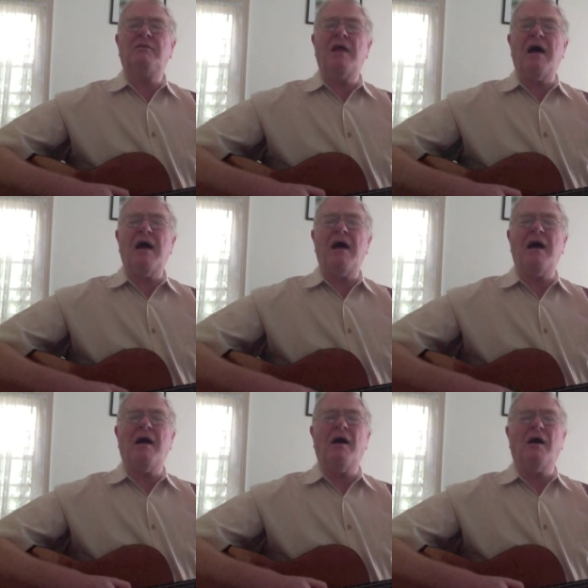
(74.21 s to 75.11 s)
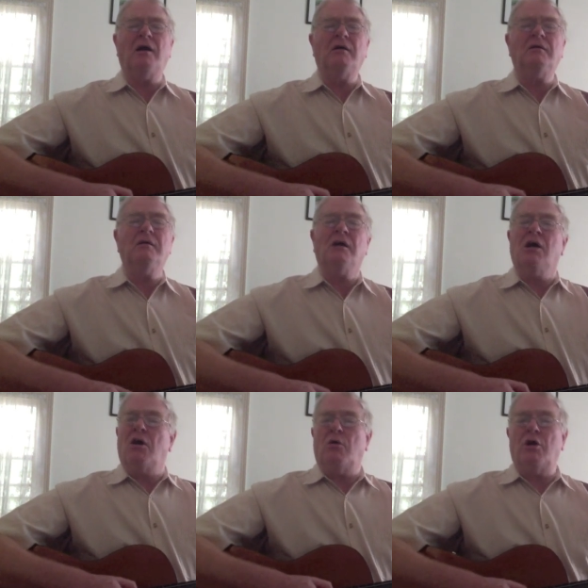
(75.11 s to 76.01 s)
now
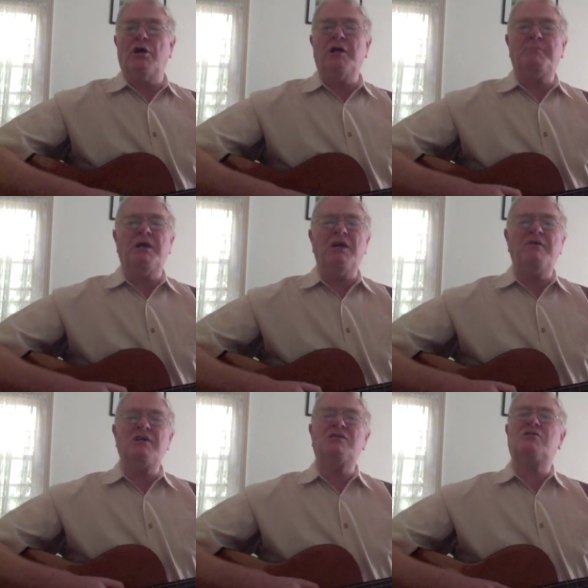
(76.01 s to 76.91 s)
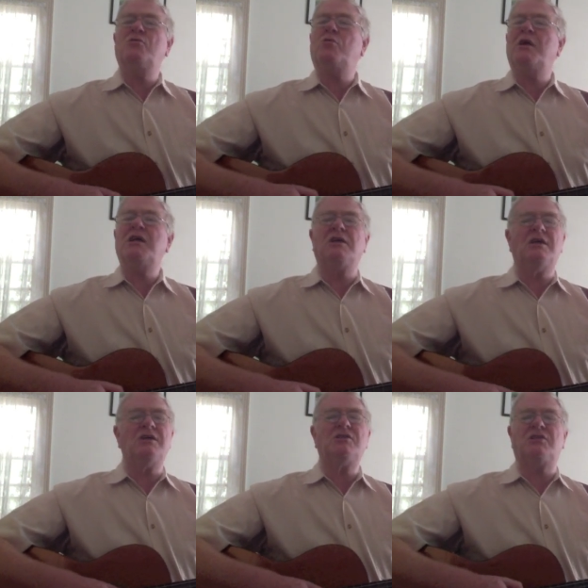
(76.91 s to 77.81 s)
would be the
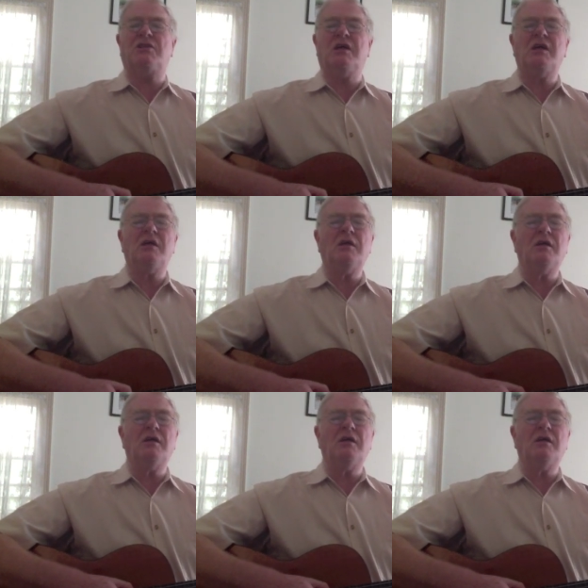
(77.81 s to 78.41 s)
sweetest thing.